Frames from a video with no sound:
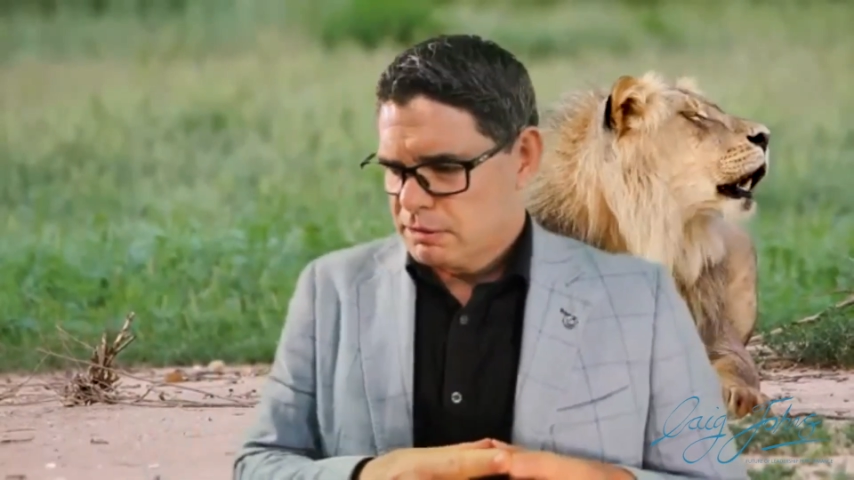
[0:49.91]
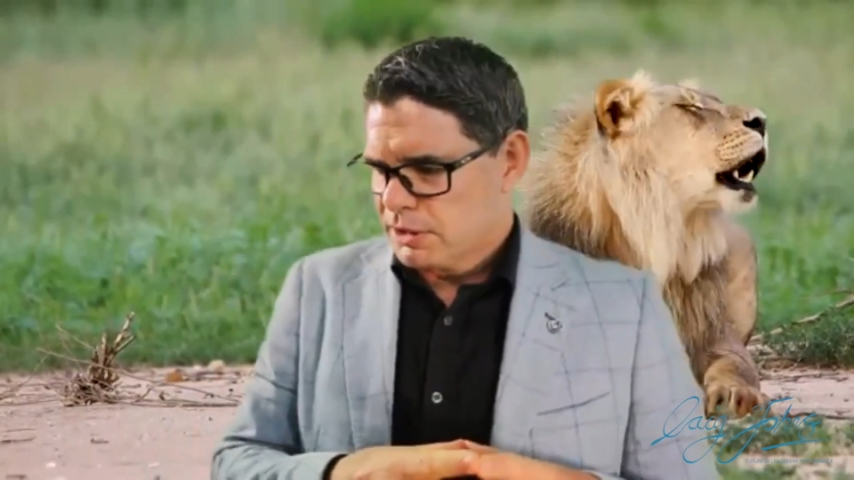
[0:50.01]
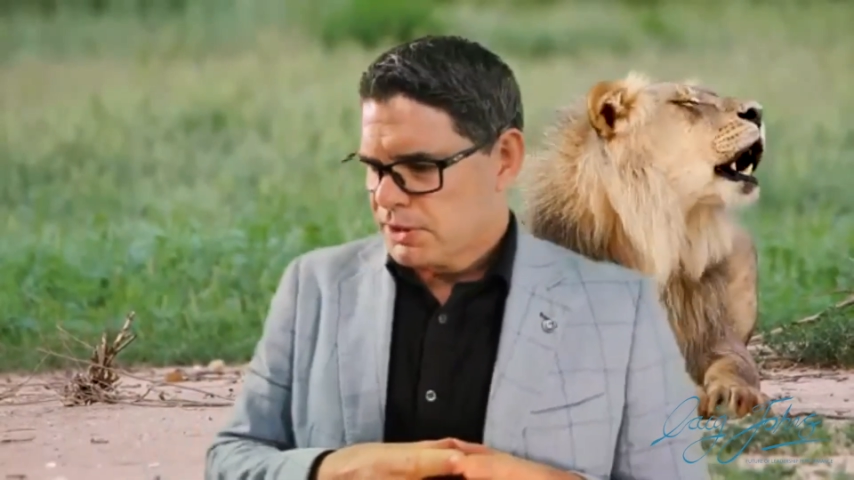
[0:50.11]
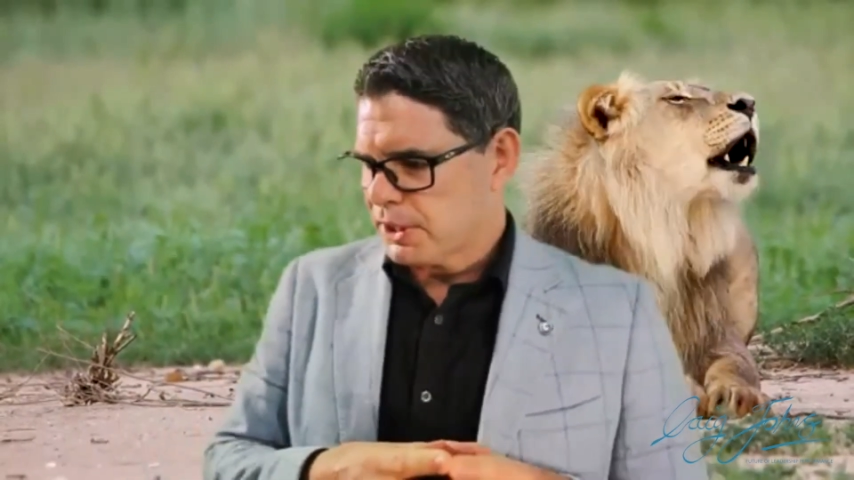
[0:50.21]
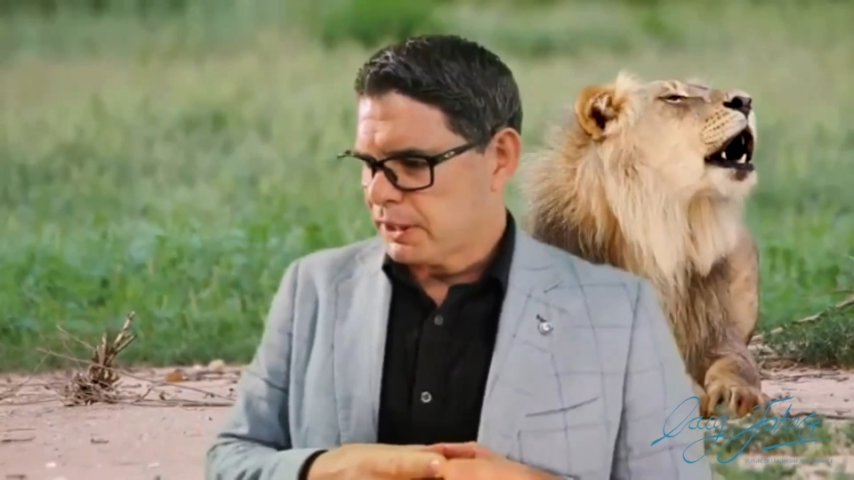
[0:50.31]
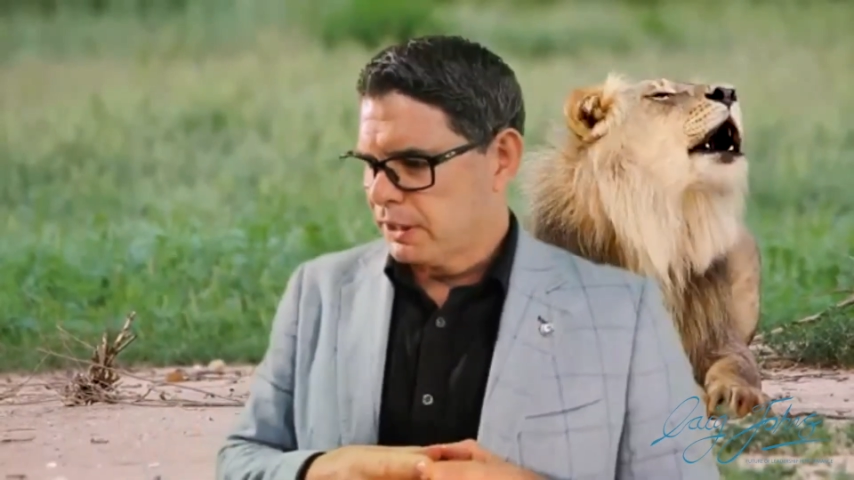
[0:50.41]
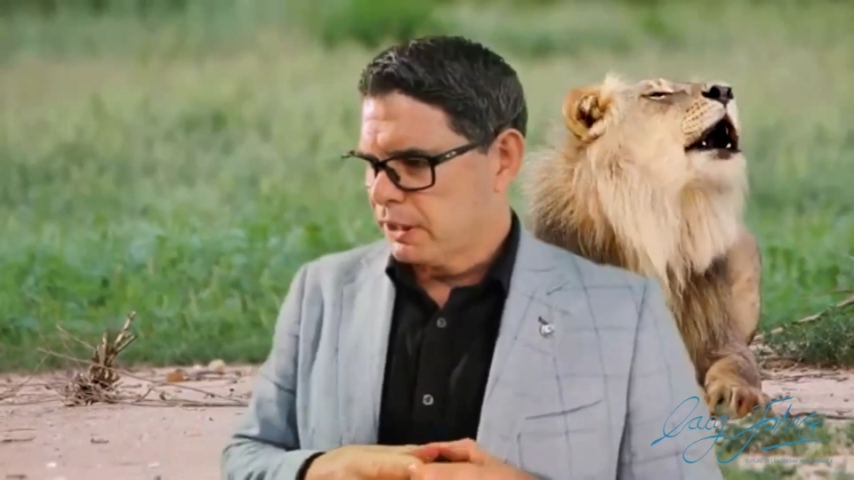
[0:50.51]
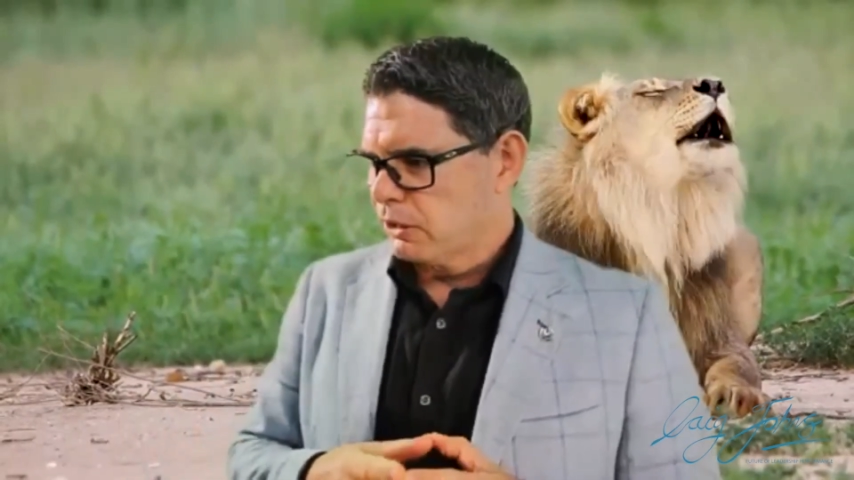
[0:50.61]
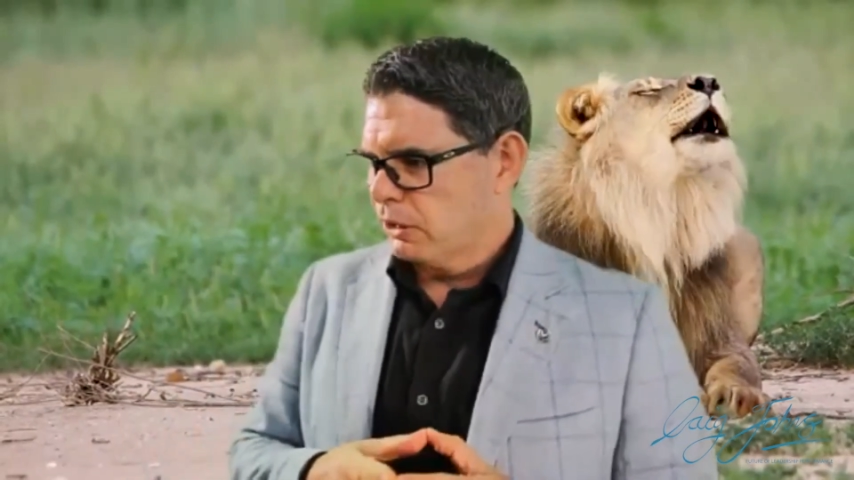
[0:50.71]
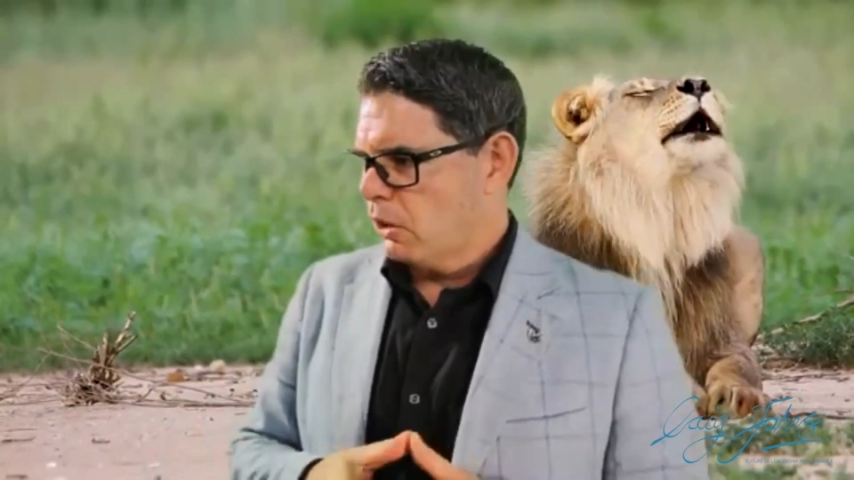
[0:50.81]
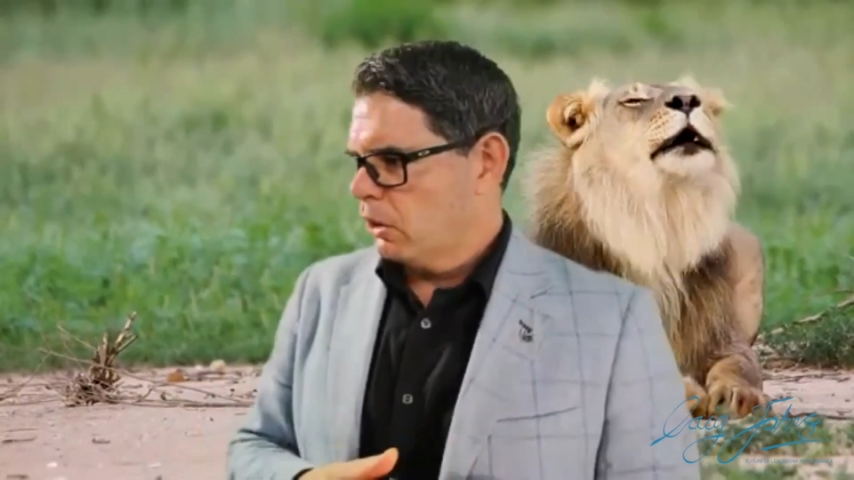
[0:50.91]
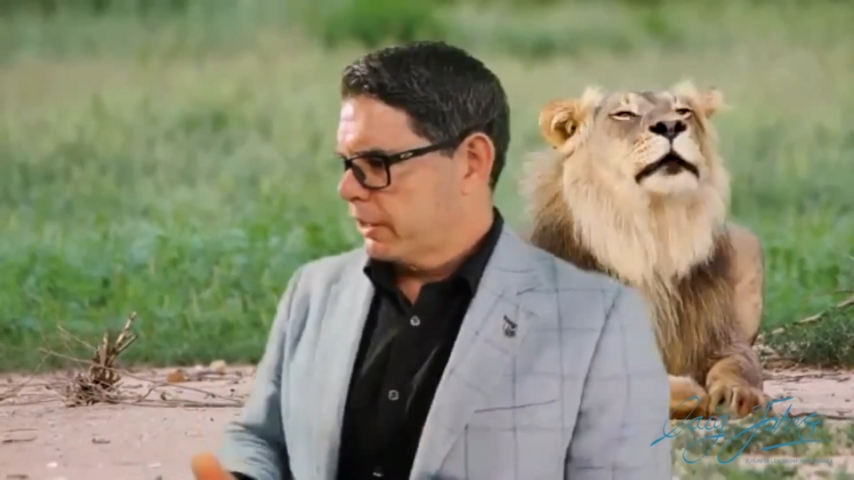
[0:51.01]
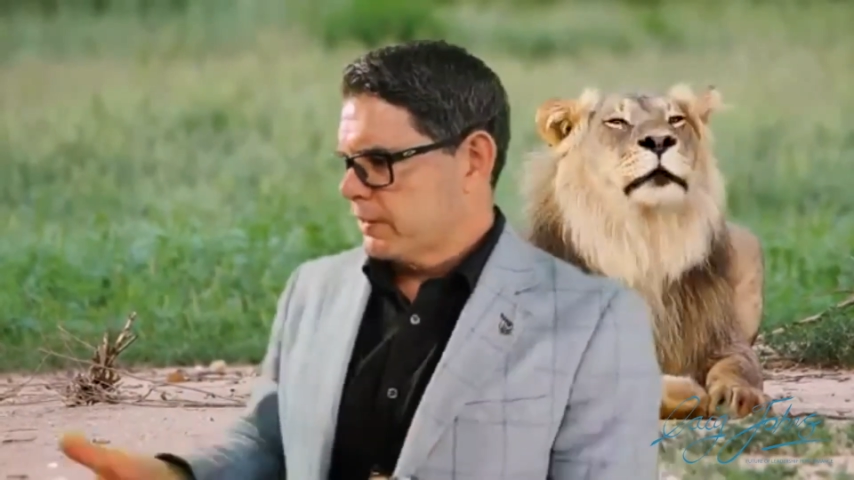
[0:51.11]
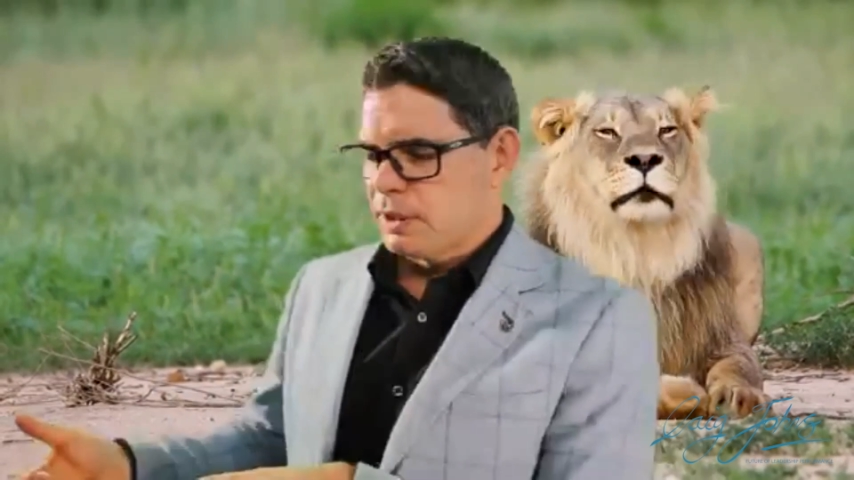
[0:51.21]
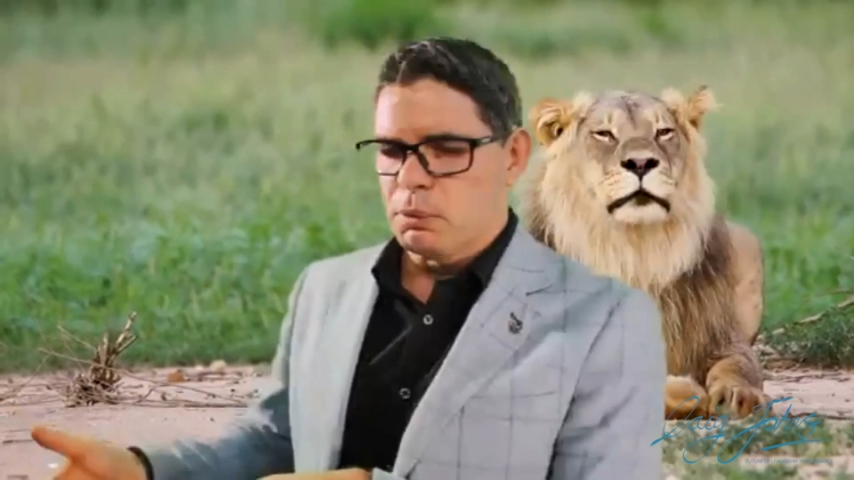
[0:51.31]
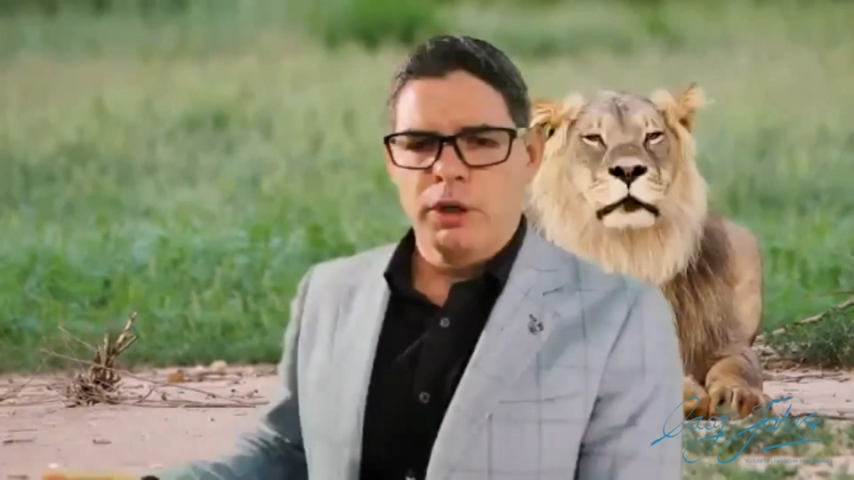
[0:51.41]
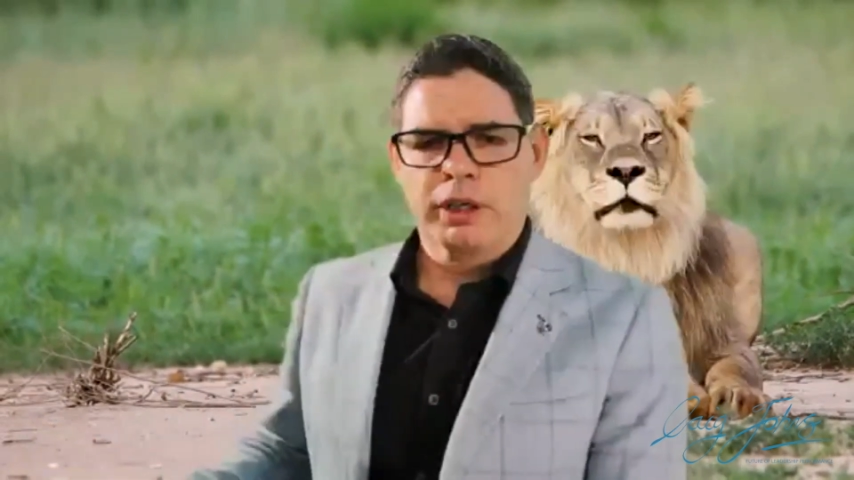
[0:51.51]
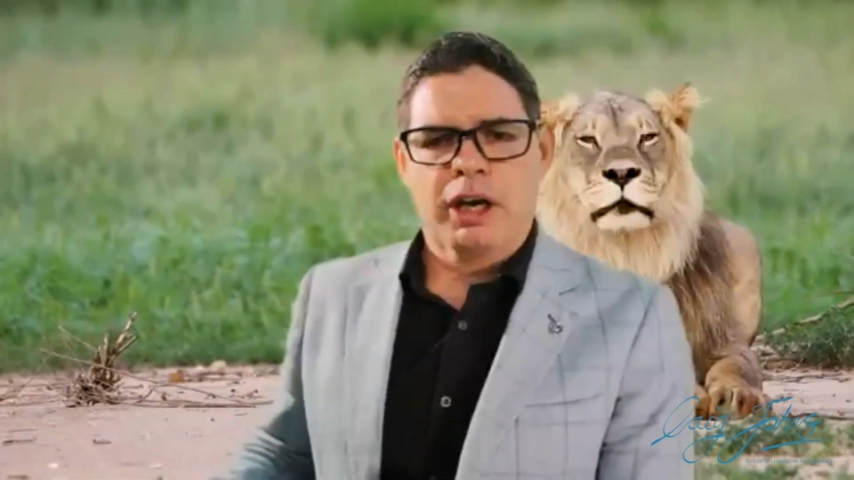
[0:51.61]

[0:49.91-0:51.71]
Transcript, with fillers: sitting there and go, oh look, it didn't work.